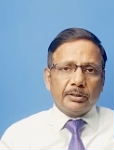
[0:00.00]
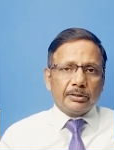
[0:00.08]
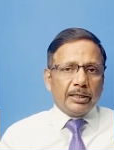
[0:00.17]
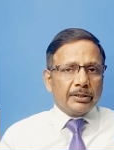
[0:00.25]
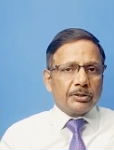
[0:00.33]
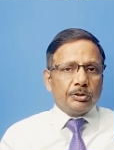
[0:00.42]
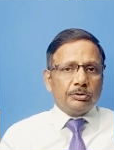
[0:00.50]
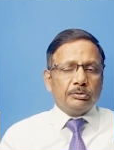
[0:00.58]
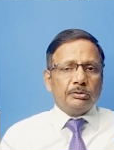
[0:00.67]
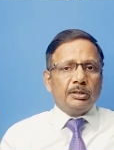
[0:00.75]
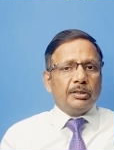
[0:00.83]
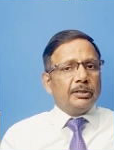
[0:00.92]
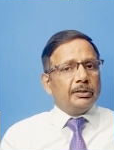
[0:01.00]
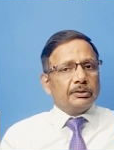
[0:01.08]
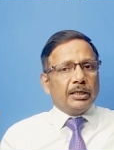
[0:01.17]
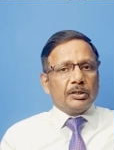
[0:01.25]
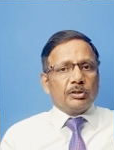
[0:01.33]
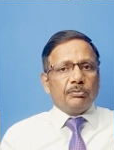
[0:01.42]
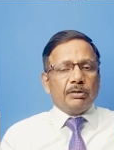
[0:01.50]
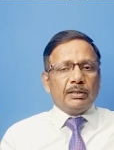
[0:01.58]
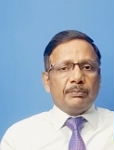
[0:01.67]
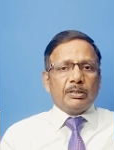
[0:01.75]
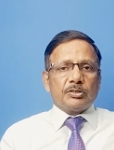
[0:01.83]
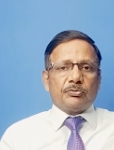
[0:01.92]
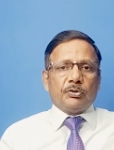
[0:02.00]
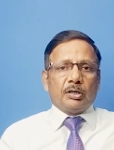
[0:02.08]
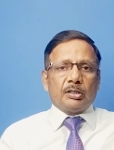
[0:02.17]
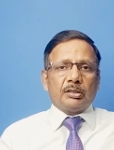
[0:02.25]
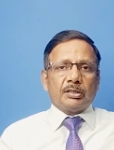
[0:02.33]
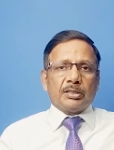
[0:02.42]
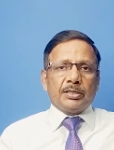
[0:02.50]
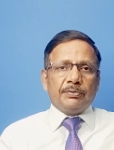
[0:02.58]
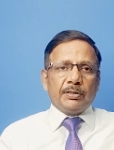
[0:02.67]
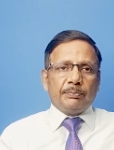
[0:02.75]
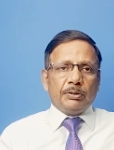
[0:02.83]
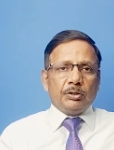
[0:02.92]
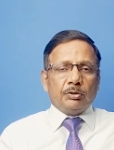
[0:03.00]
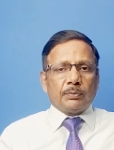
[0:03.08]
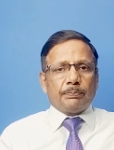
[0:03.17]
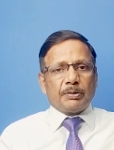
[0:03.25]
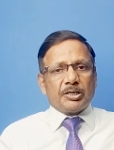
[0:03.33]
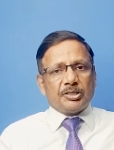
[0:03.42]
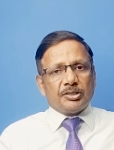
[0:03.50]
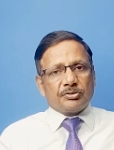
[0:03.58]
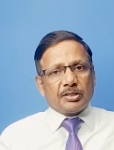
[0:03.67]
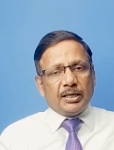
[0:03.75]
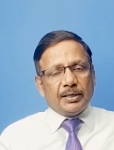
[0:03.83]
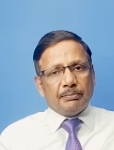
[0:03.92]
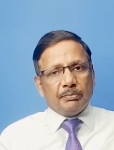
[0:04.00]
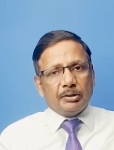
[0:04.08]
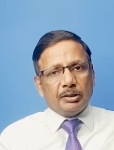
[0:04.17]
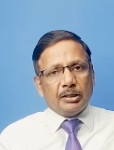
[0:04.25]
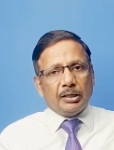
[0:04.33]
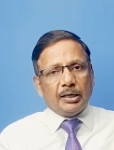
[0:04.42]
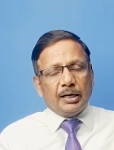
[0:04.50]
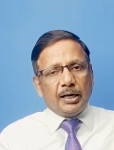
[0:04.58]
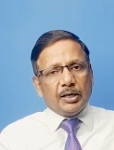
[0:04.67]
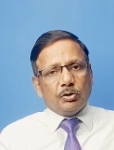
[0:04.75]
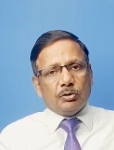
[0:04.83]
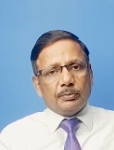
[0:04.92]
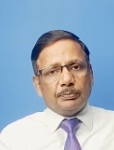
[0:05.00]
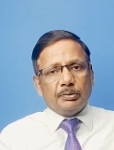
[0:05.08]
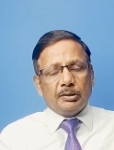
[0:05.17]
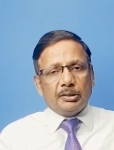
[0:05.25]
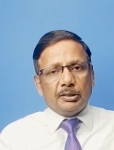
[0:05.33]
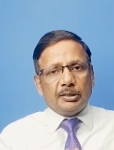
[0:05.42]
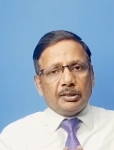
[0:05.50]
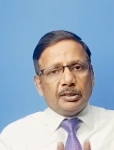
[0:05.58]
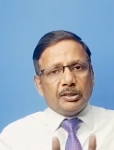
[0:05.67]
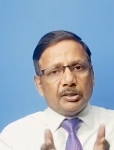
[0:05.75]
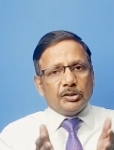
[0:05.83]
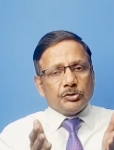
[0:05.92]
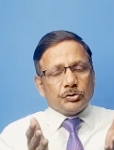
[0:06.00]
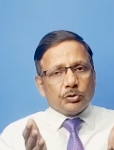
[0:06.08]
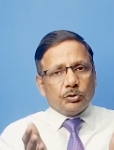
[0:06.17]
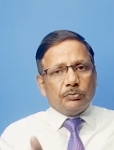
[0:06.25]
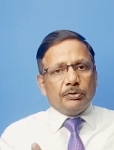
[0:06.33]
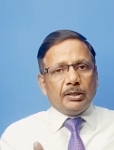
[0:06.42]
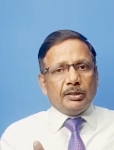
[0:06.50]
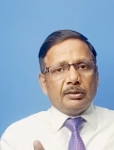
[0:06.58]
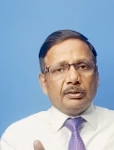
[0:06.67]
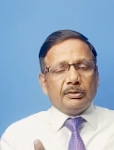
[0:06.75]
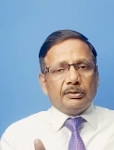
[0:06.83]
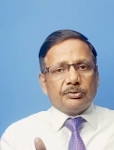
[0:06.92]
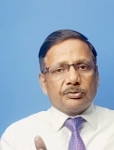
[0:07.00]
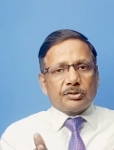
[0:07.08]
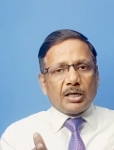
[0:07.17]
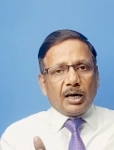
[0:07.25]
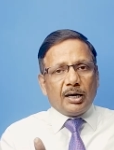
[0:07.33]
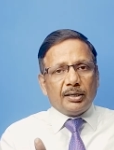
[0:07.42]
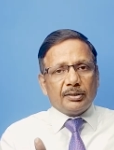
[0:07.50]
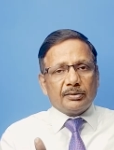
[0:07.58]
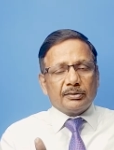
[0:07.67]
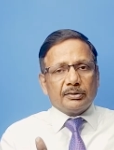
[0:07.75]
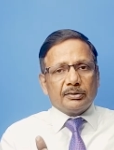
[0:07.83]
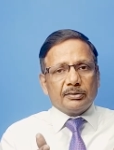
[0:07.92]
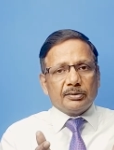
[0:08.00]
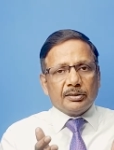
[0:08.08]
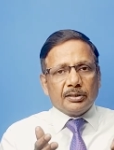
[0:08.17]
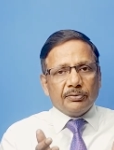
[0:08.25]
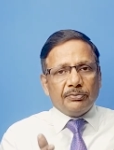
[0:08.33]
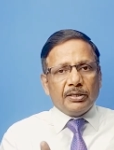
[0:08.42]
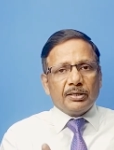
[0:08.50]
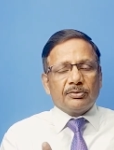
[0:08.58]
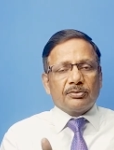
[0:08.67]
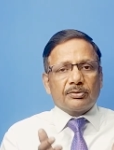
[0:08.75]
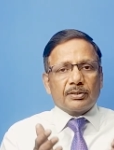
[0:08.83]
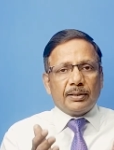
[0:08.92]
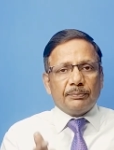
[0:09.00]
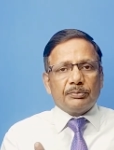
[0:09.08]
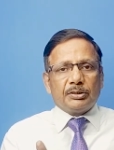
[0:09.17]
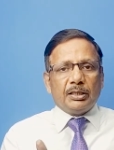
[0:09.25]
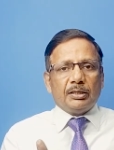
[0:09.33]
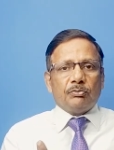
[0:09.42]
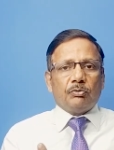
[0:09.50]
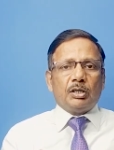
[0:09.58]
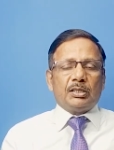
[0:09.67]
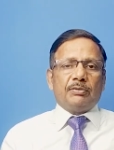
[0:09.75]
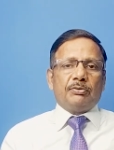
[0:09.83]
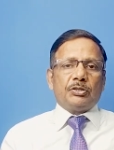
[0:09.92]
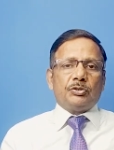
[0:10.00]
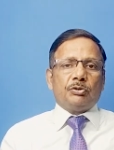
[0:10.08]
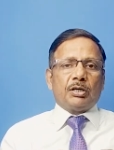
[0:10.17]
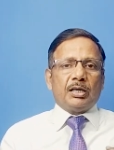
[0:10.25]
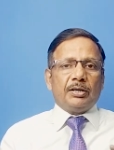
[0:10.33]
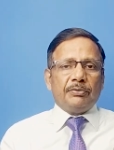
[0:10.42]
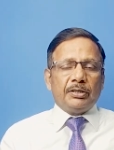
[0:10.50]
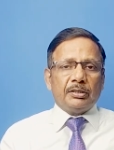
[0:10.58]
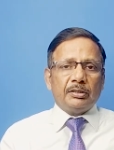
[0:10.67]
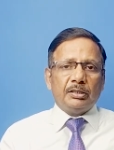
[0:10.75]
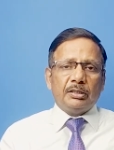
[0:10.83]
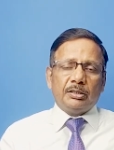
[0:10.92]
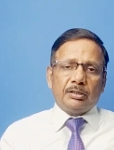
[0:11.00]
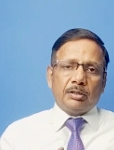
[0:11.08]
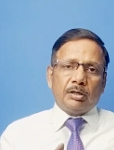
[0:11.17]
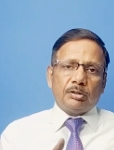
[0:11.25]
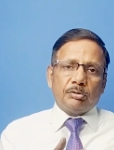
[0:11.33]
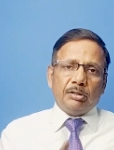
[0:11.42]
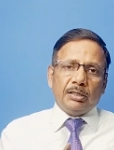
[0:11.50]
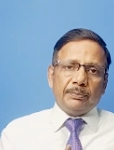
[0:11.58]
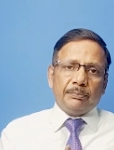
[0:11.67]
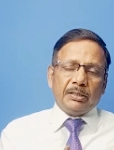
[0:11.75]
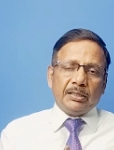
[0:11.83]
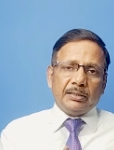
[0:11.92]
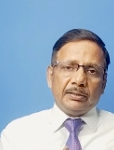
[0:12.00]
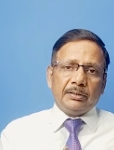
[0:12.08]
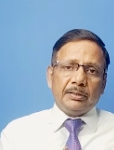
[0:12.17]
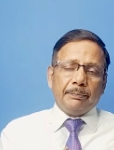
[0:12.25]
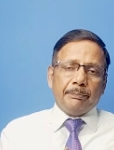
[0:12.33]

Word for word: Thank you. Thank you very much for giving me your precious time. I hope you will start giving something, whatever you are having, not only money.